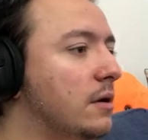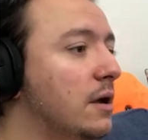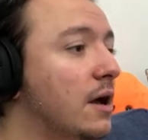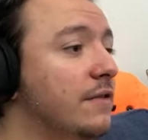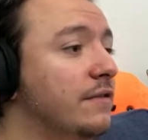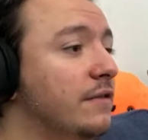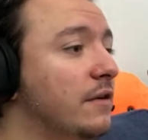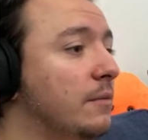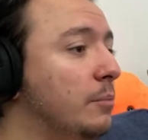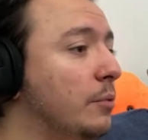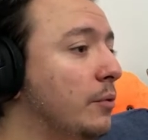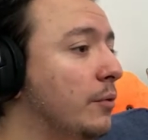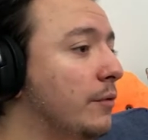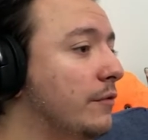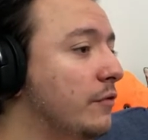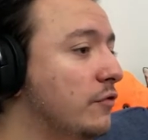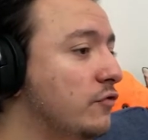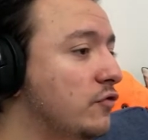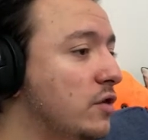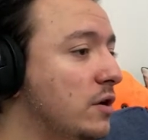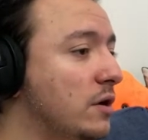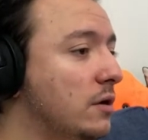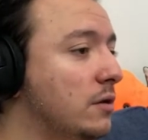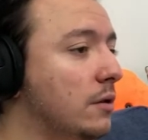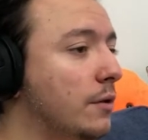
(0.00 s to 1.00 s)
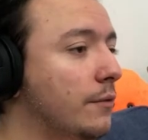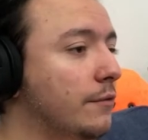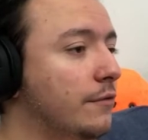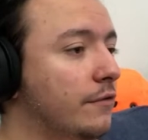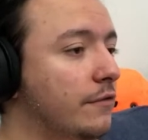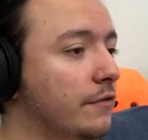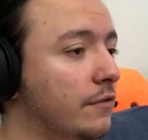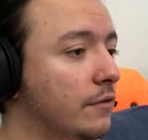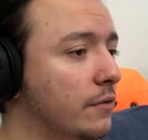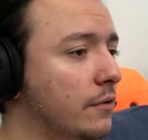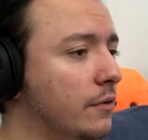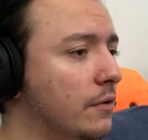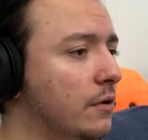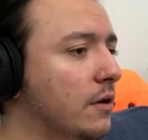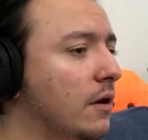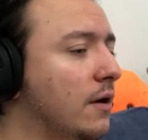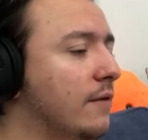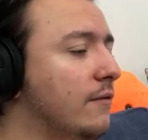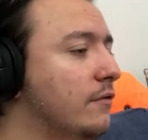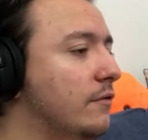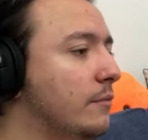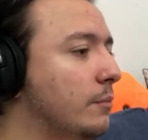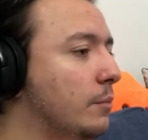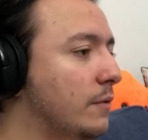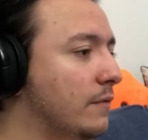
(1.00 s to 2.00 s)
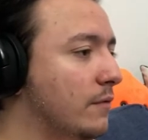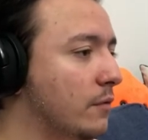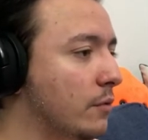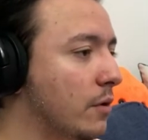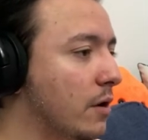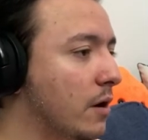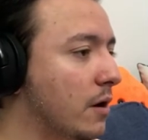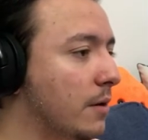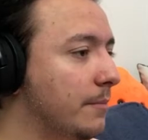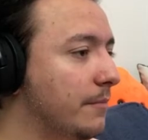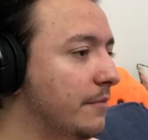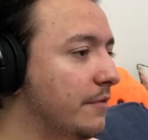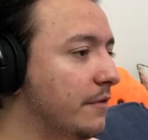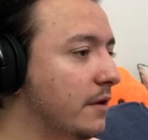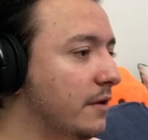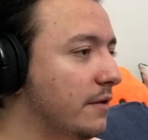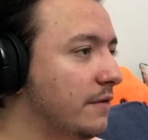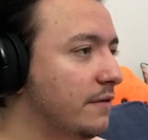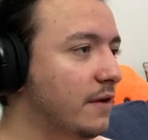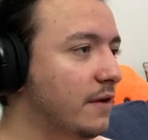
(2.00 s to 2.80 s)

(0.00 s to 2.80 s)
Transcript: Natsuki pulls the sheet closer to her and covers it with her arms.